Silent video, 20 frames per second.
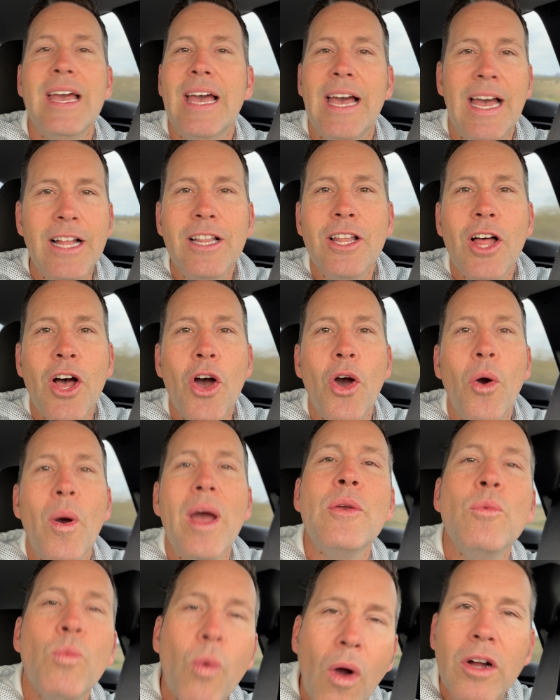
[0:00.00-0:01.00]
Hello
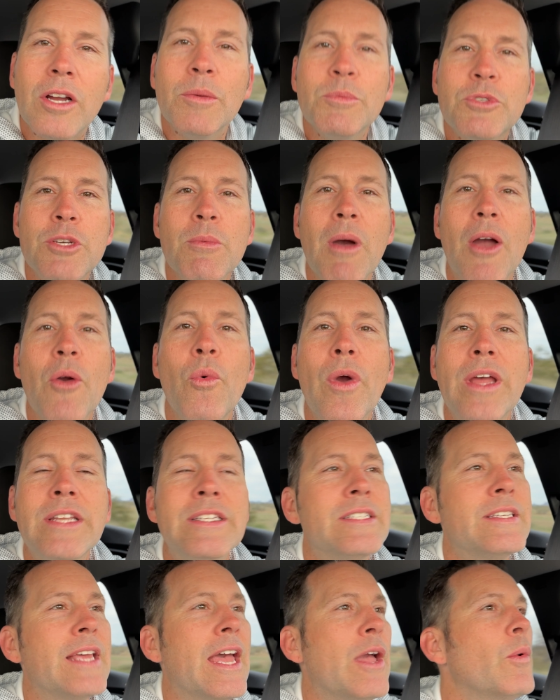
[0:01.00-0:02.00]
and welcome to my
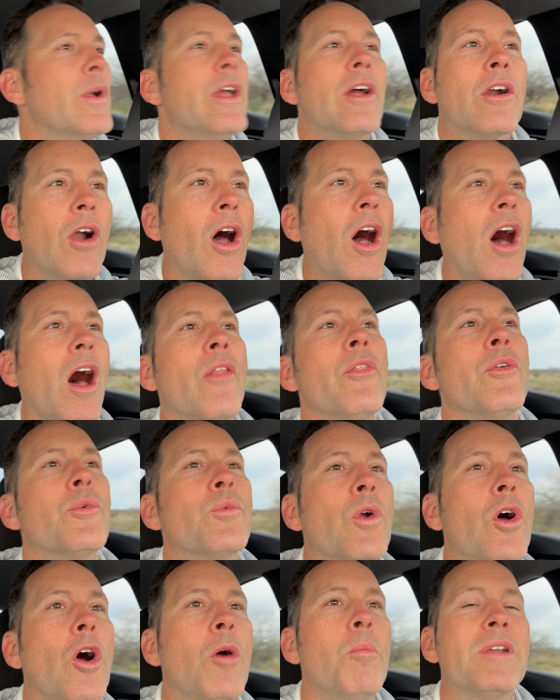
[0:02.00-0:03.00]
Wednesday. We are on the
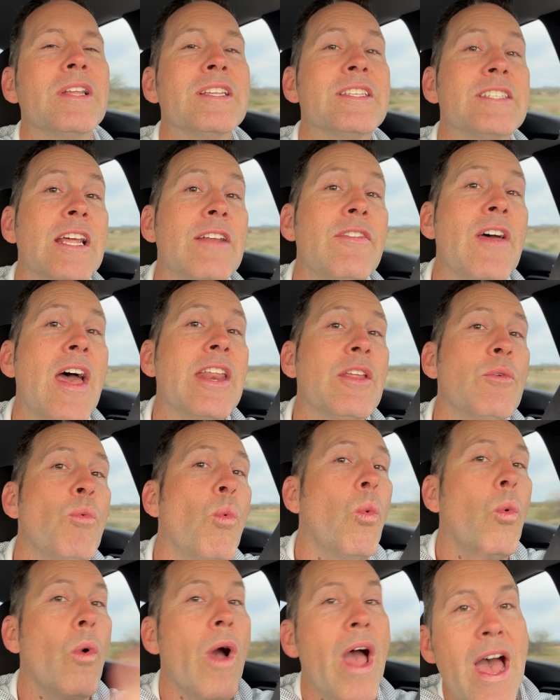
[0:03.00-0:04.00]
road, but instead of
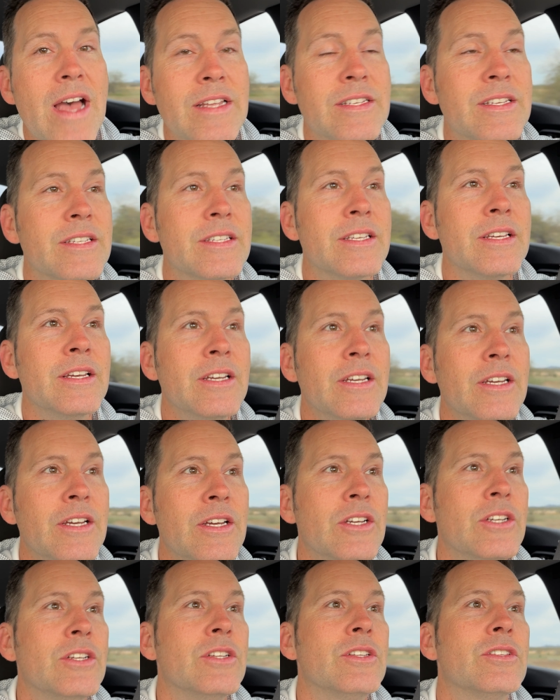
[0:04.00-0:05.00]
heading west
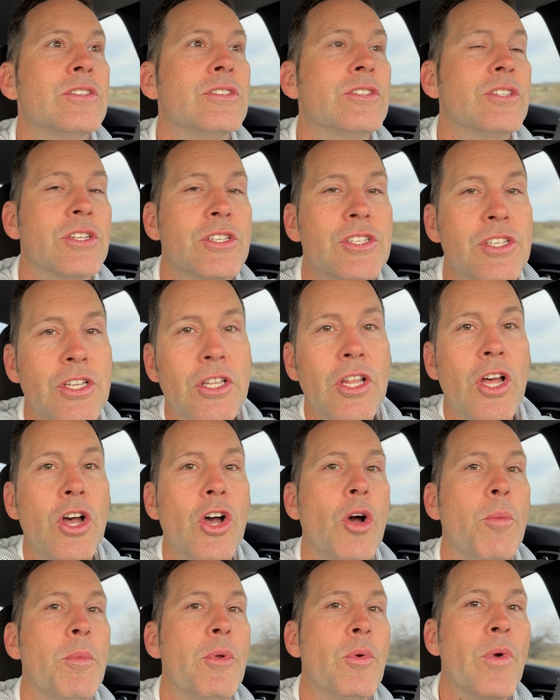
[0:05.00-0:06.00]
to
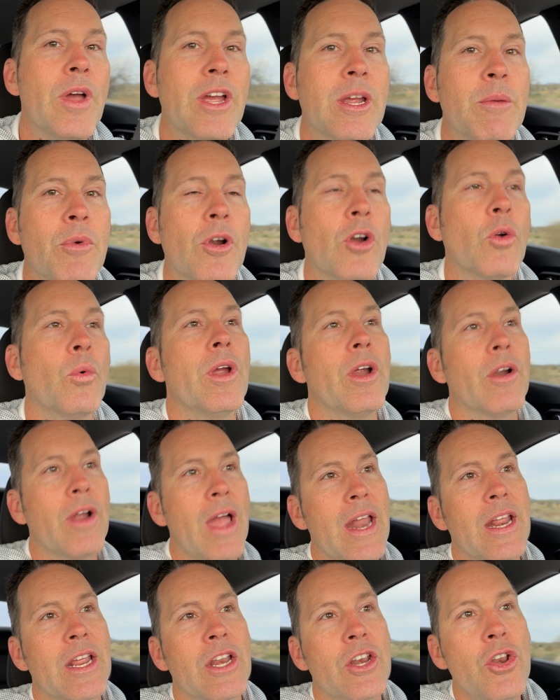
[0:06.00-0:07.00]
Salome and Wickenburg, we are
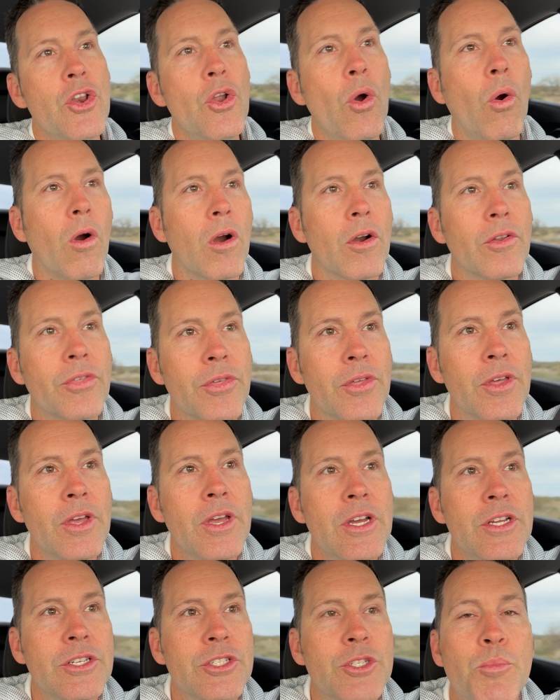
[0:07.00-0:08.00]
heading north
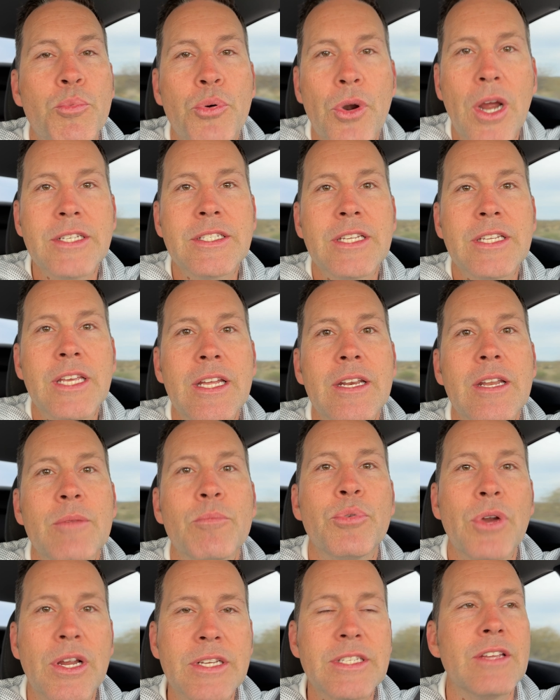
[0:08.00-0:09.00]
to
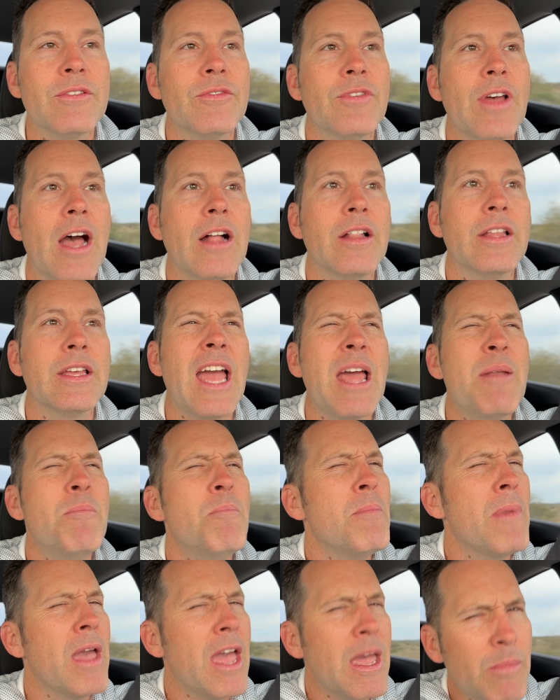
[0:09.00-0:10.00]
Prescott Valley, and
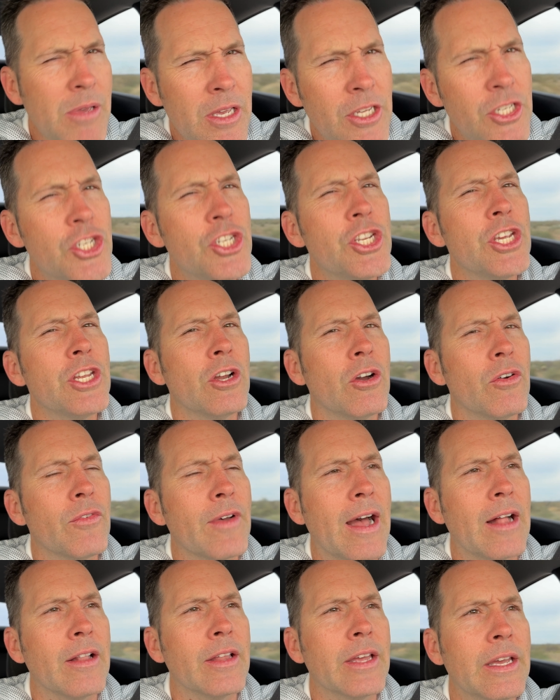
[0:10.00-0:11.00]
maybe Chino
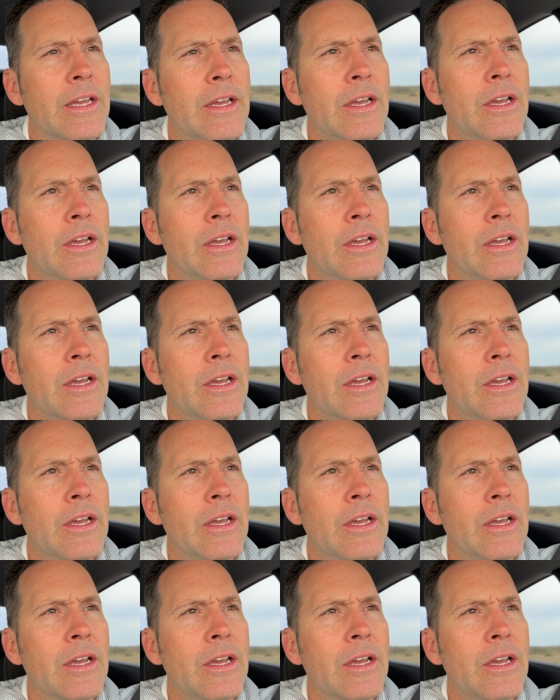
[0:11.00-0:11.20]
Valley.